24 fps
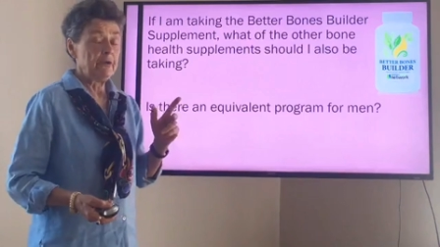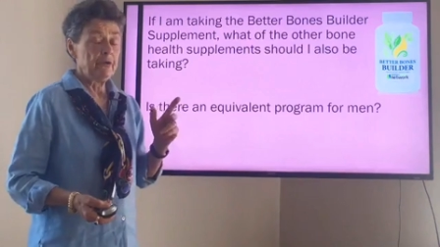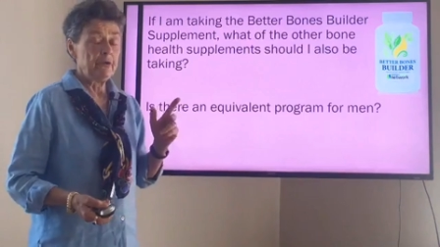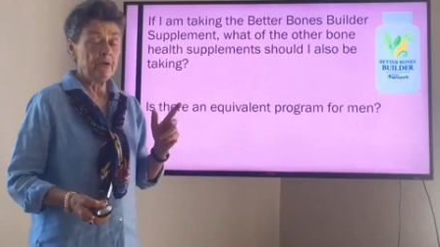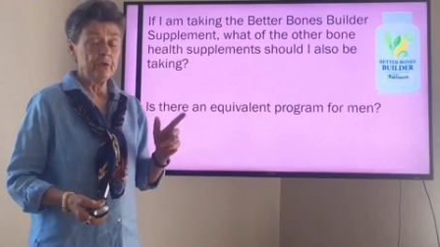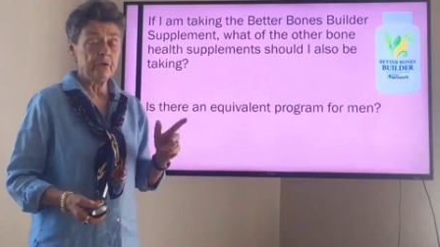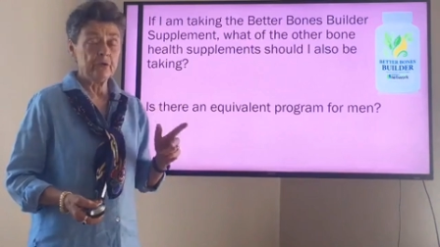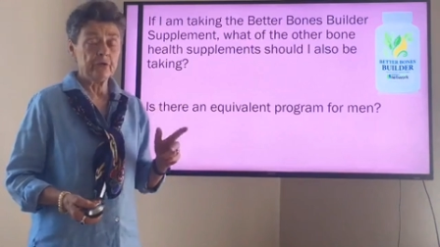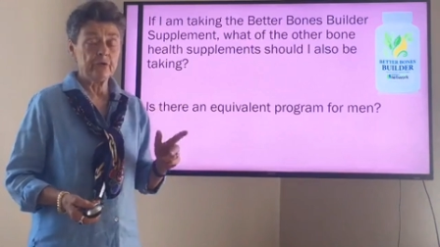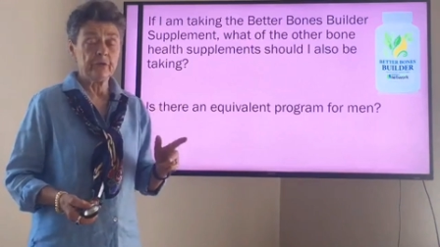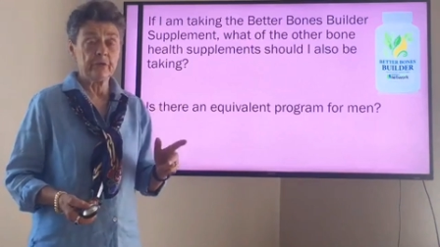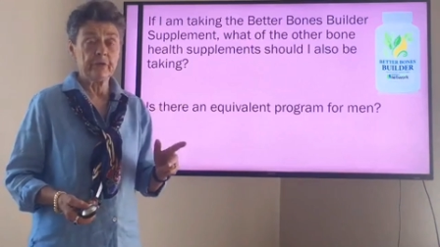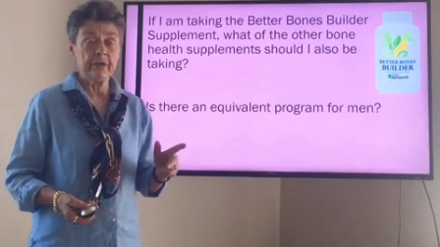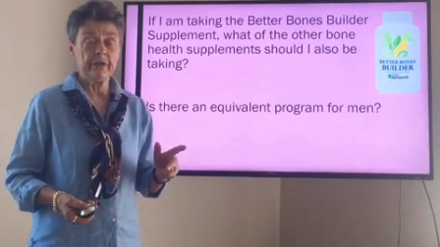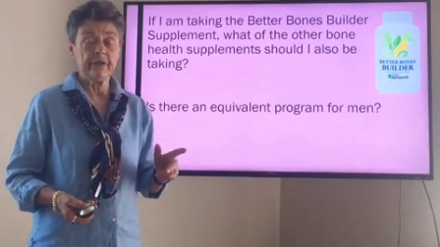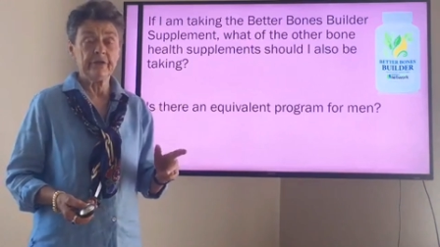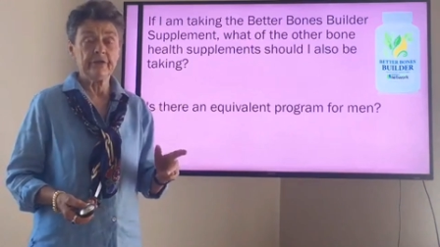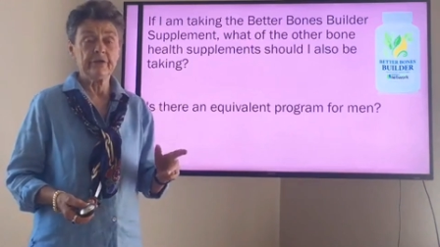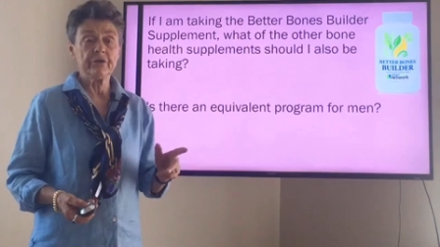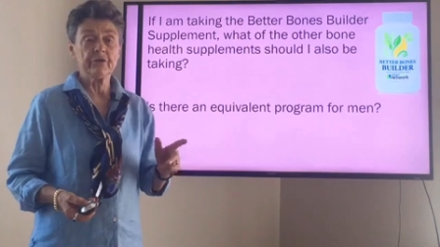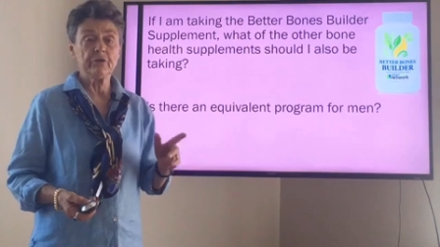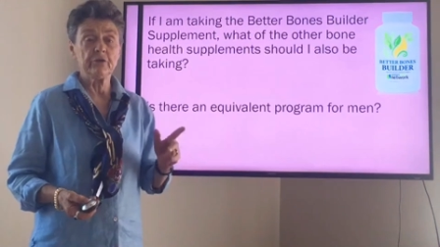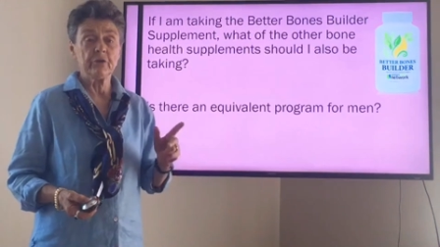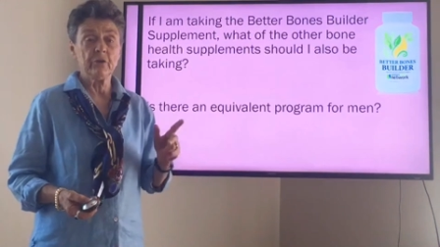
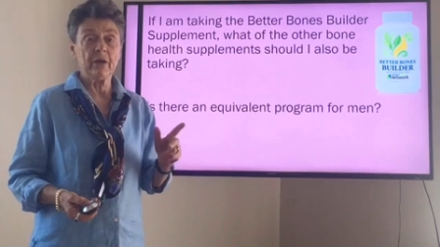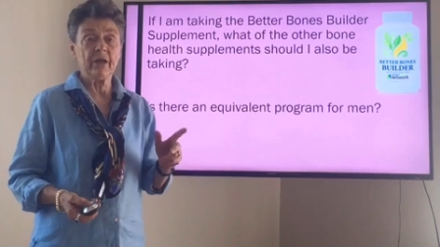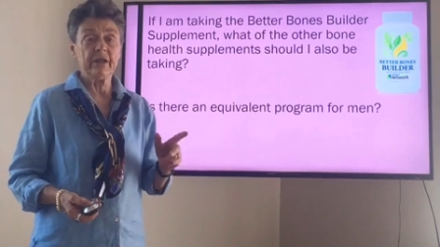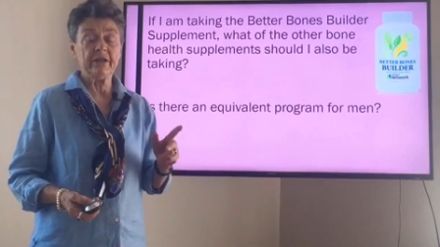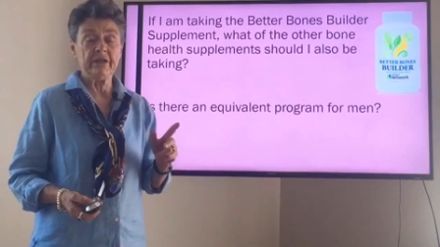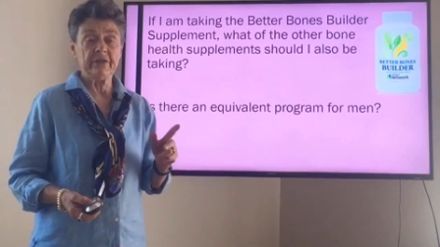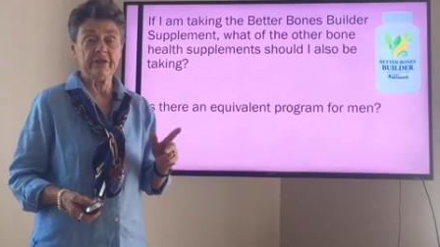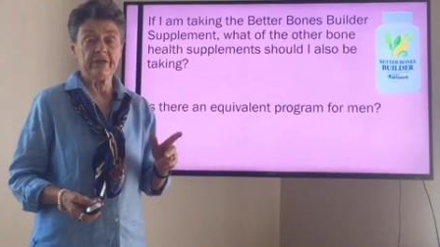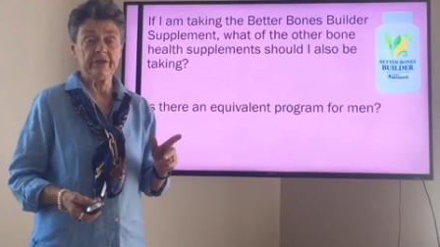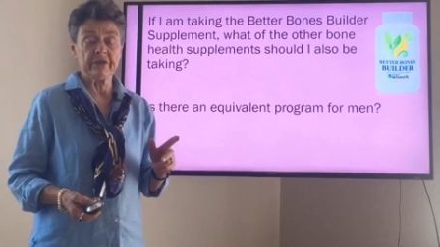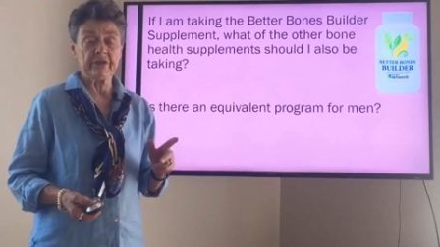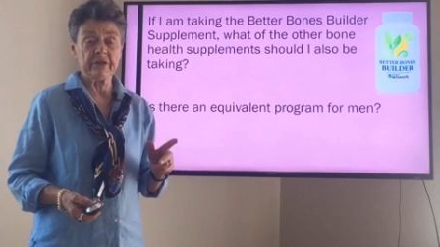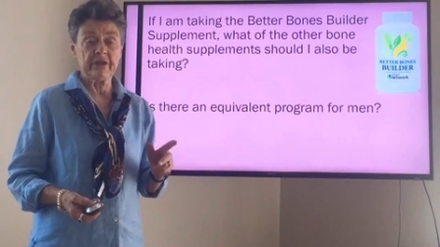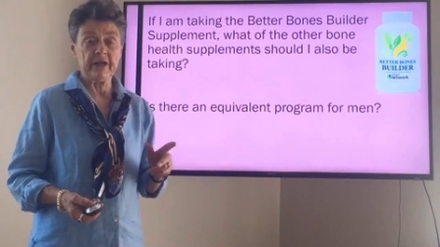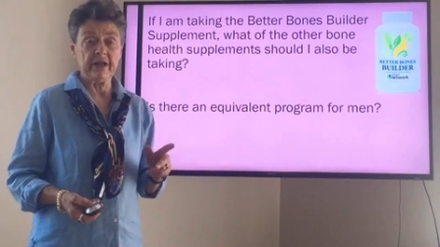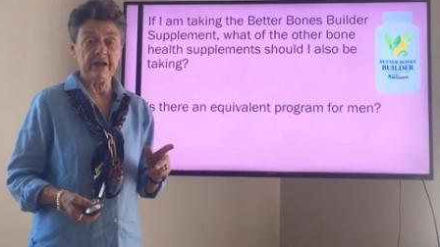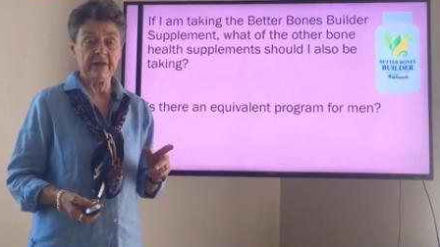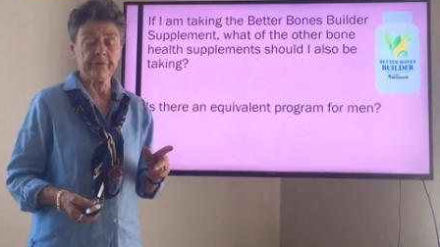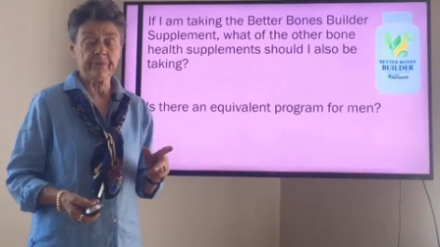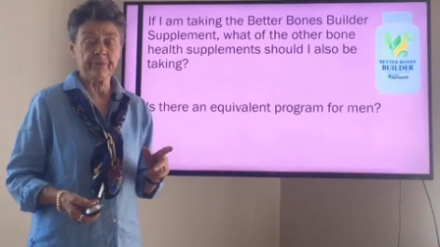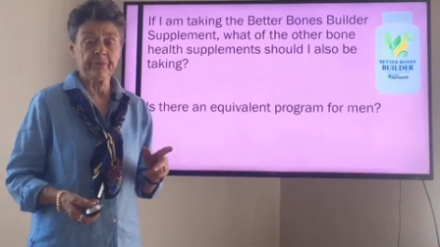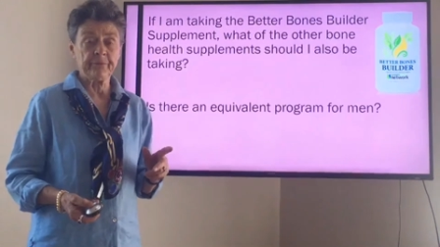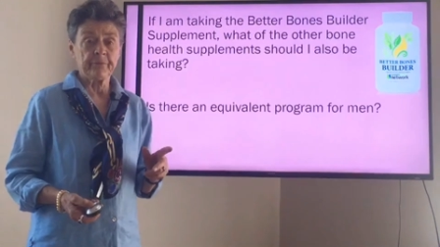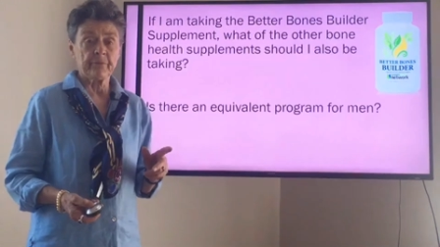nutrients do I need to
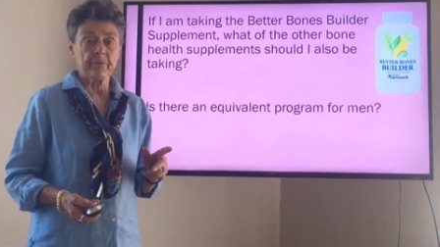take?